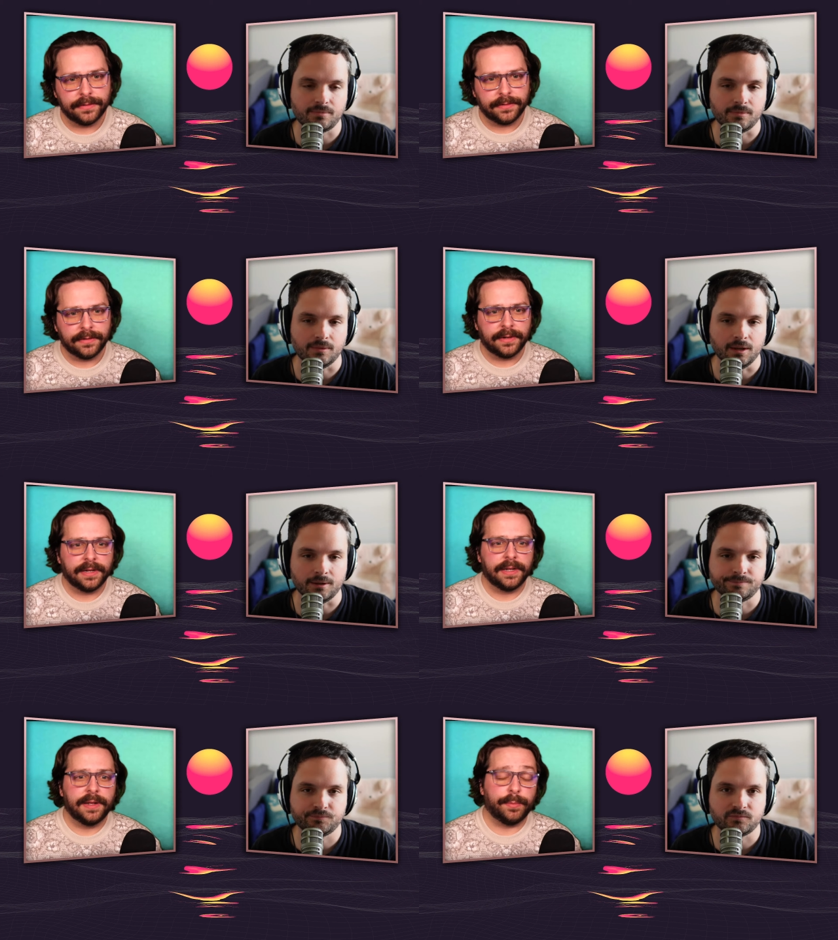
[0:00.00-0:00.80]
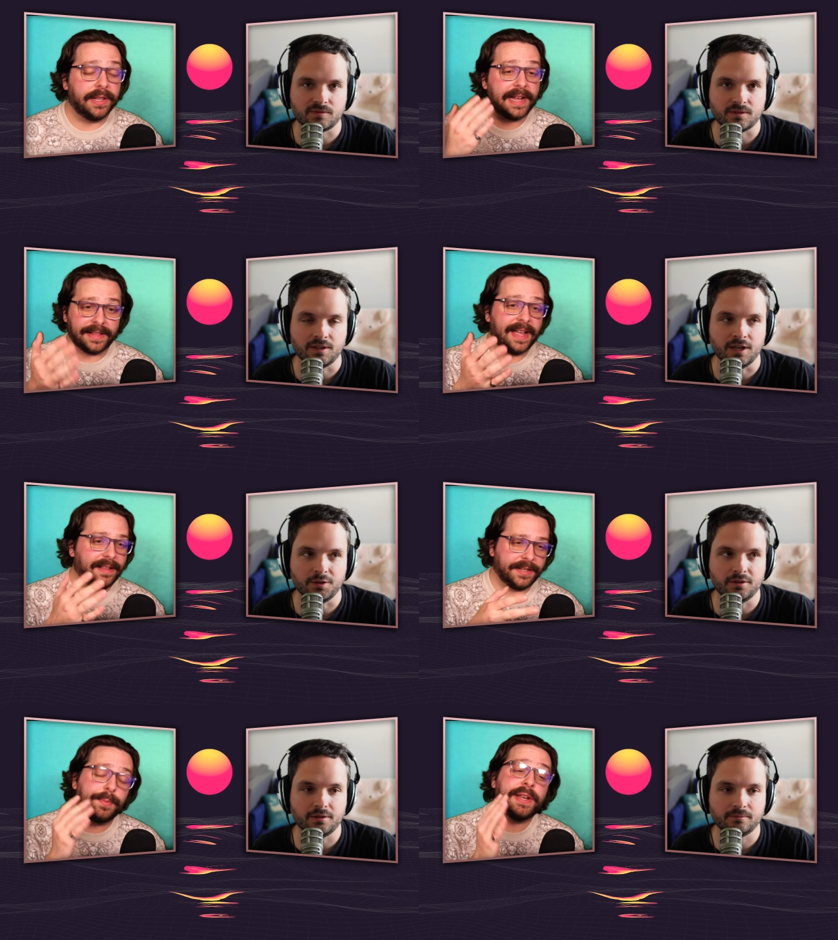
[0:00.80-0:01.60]
Speaker 1: Yeah. But like that,
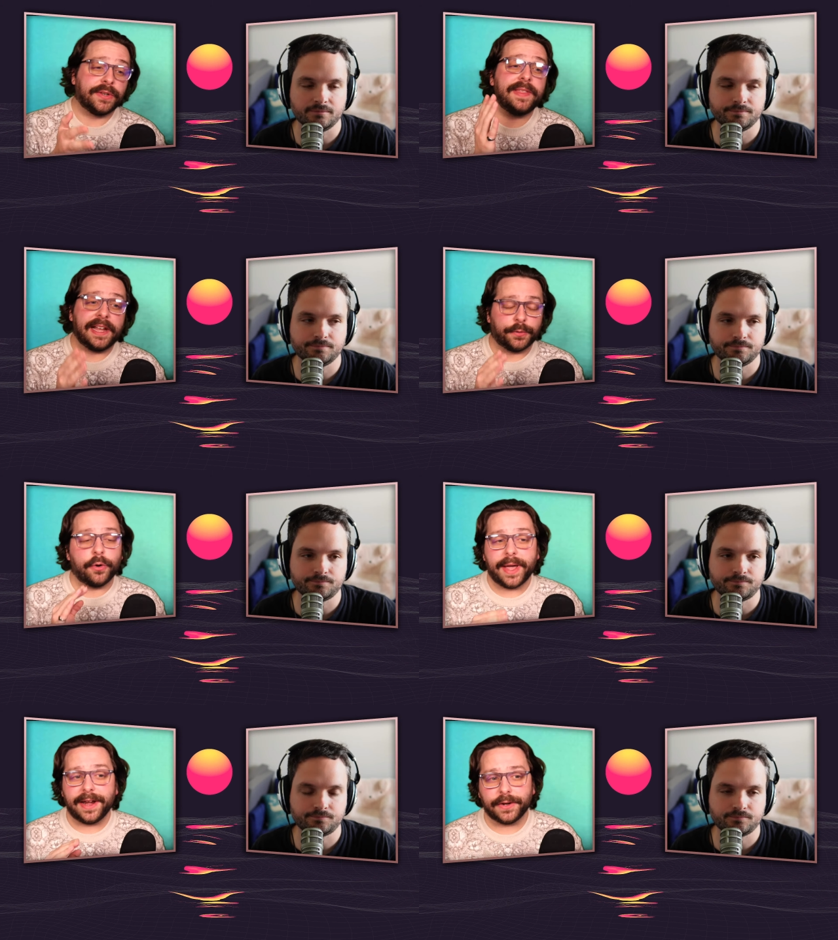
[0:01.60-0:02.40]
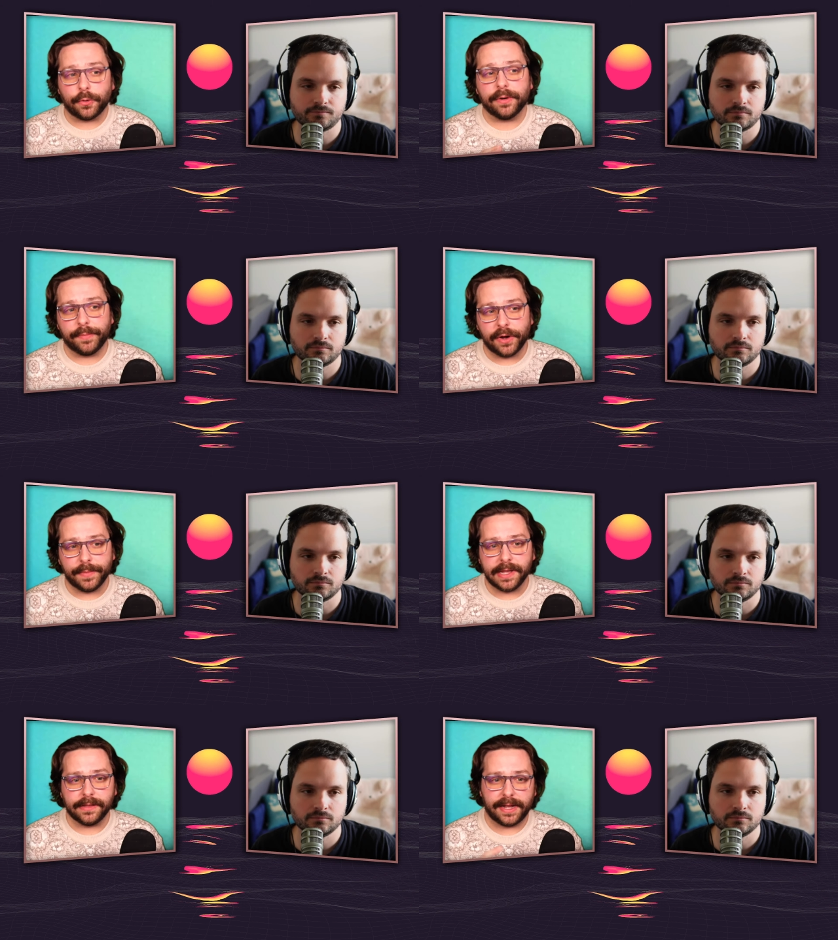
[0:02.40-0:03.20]
especially that chromatic orb
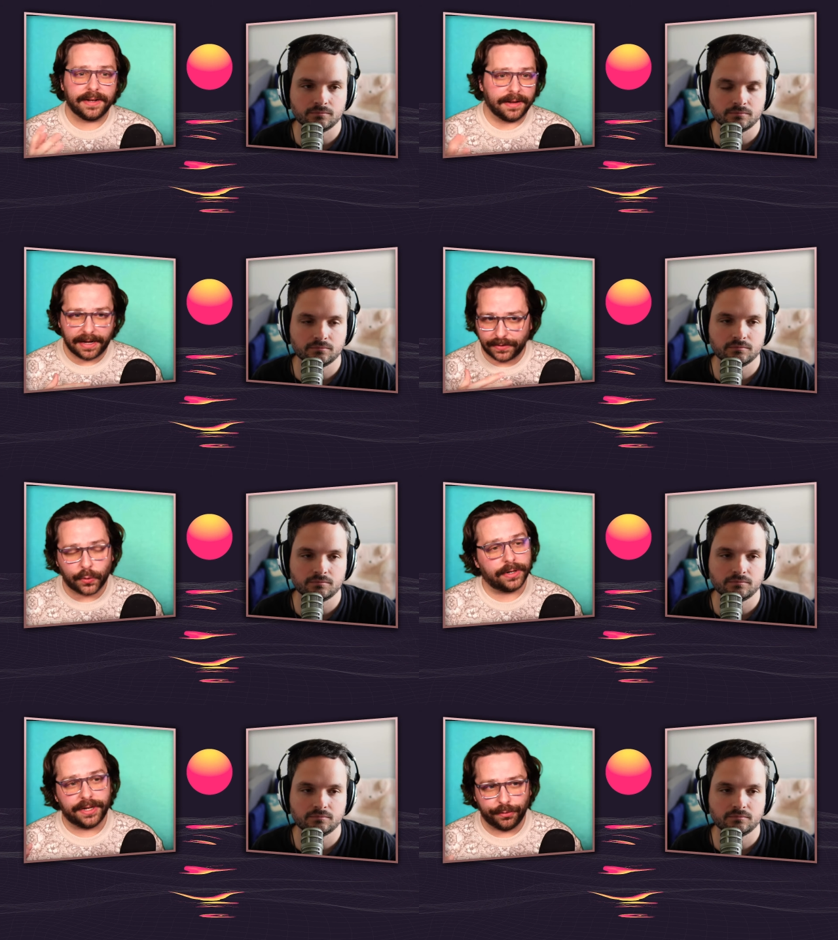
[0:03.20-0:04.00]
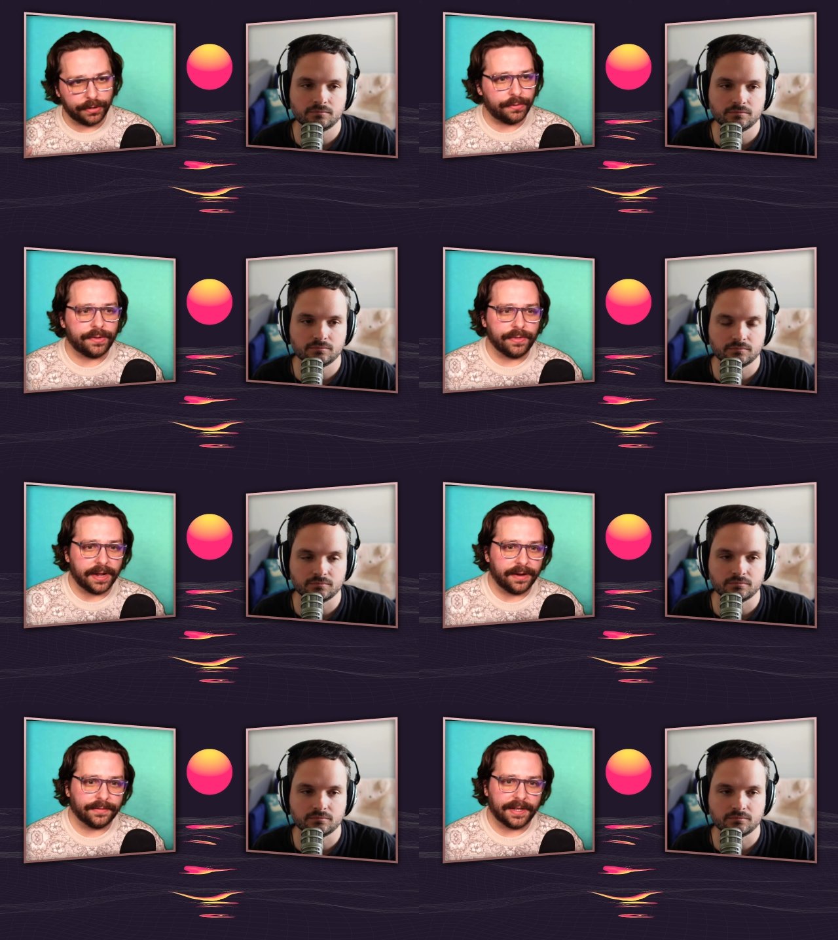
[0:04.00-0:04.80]
moment, like I totally agree with you
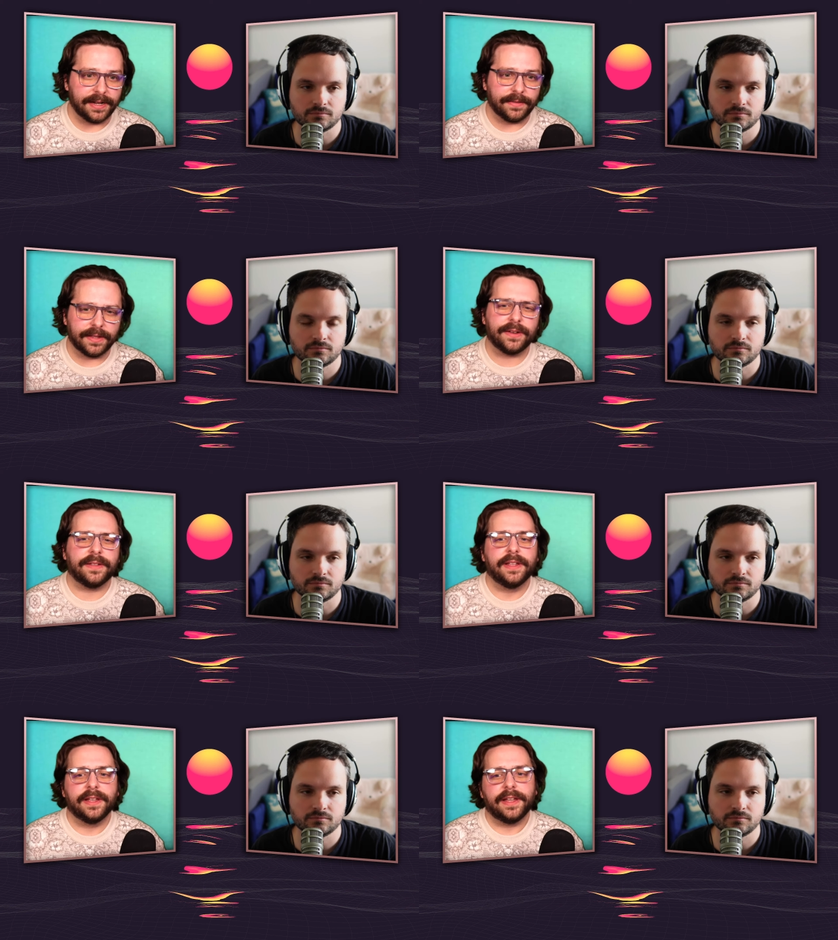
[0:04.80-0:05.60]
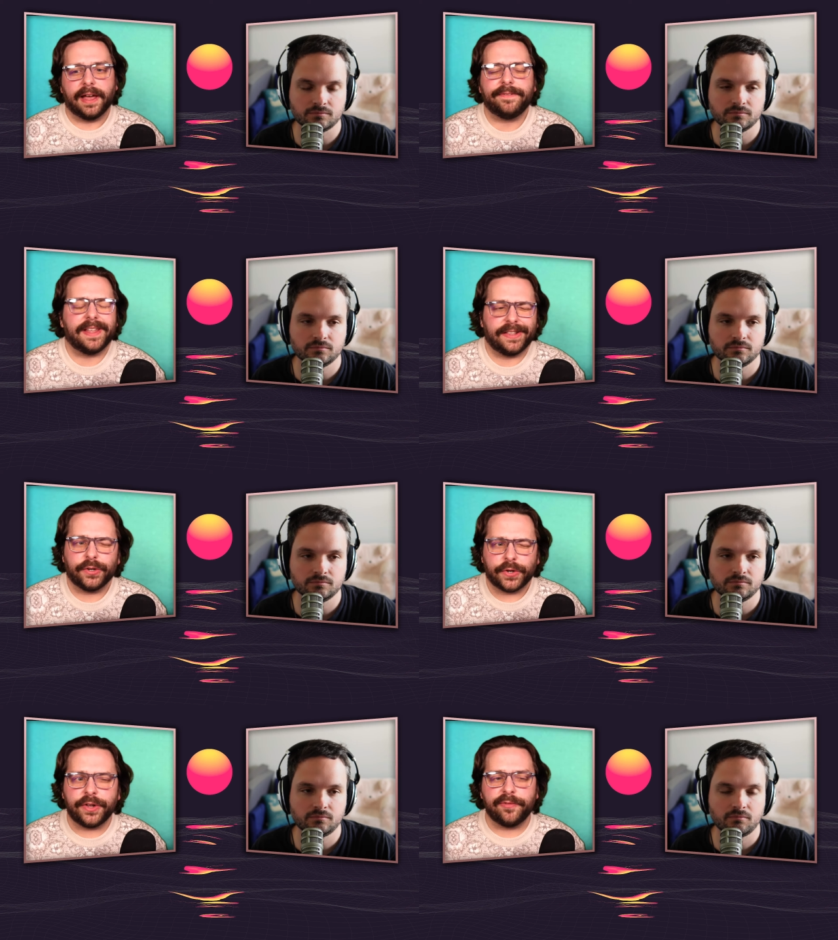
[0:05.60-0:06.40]
there. Like there I feel like there
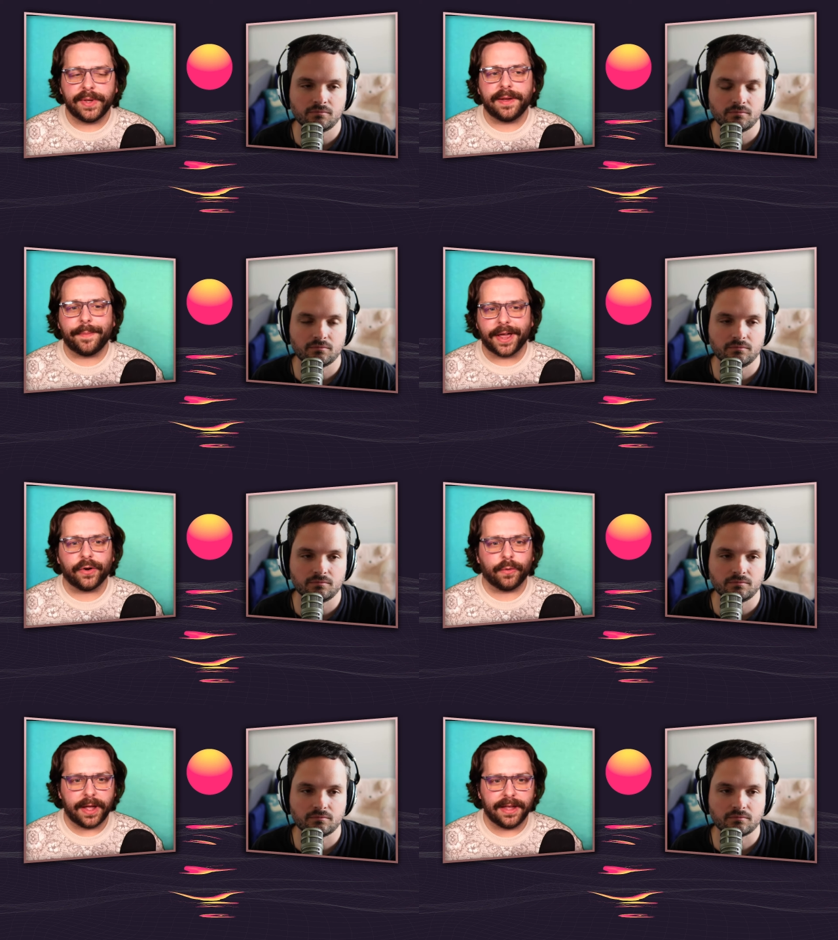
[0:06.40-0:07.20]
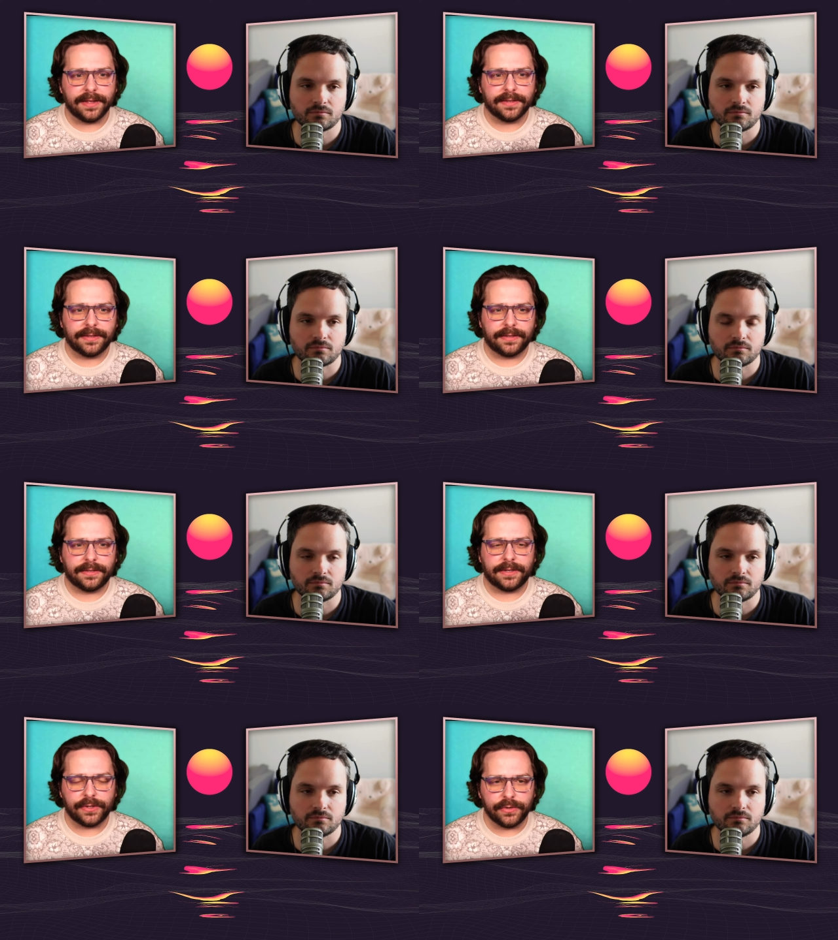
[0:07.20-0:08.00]
could have been a better way to do